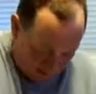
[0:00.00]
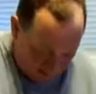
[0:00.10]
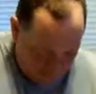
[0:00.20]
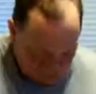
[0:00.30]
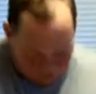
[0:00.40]

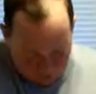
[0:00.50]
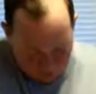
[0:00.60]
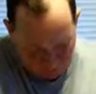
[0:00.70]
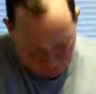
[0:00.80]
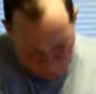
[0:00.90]
Yellow
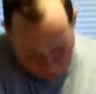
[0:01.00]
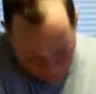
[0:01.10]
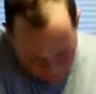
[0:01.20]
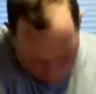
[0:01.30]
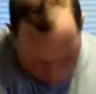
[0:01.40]
dough is one
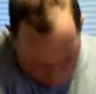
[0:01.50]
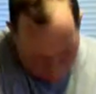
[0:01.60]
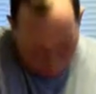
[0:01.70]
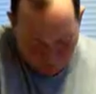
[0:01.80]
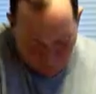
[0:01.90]
of the
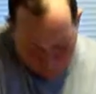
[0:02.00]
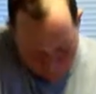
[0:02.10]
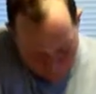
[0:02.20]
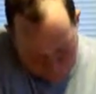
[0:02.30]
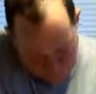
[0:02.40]
mother
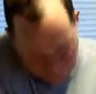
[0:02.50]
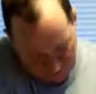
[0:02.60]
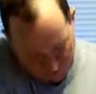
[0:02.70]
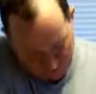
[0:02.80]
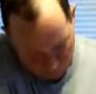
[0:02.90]
doughs
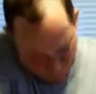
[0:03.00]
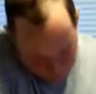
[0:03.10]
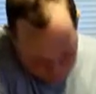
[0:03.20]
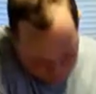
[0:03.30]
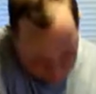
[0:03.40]
that we
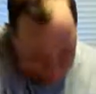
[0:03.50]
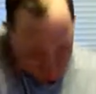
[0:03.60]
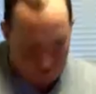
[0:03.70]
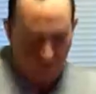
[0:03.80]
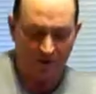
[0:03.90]
used in the
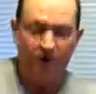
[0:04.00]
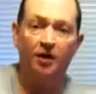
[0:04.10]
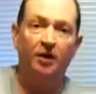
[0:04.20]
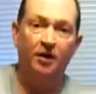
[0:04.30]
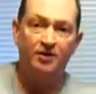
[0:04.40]
bakery.
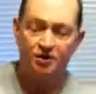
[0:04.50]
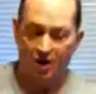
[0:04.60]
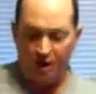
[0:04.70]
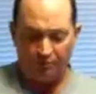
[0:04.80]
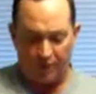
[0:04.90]
And it's
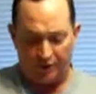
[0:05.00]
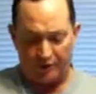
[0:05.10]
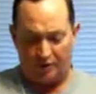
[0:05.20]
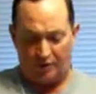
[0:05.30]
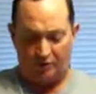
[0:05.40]
called mother
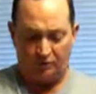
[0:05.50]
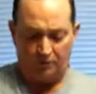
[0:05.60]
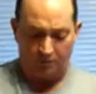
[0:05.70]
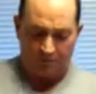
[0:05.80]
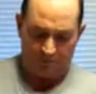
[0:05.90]
dough
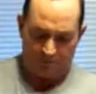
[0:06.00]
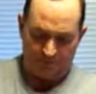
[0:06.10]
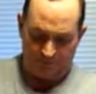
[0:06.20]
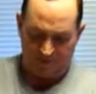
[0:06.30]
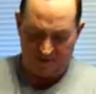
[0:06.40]

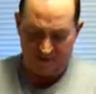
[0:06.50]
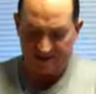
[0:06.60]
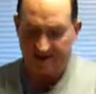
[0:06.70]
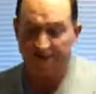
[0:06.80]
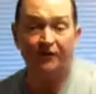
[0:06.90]
because
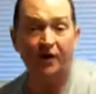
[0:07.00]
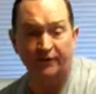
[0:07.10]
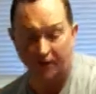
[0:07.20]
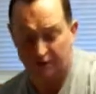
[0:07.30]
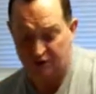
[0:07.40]

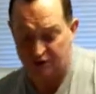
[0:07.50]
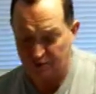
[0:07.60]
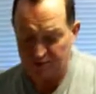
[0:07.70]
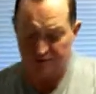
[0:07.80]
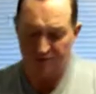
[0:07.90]
of its
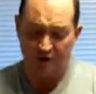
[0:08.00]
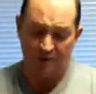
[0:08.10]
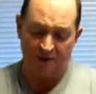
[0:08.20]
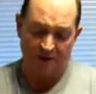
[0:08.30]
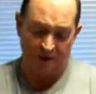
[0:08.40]
use in so
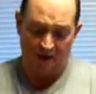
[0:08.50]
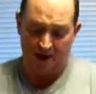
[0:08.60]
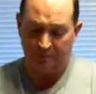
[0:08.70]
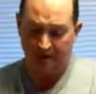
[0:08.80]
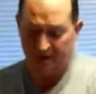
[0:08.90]
many other
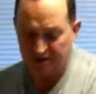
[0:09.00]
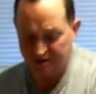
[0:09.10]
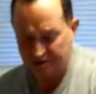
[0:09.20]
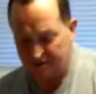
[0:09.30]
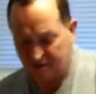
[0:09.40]

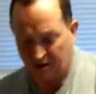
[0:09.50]
applications.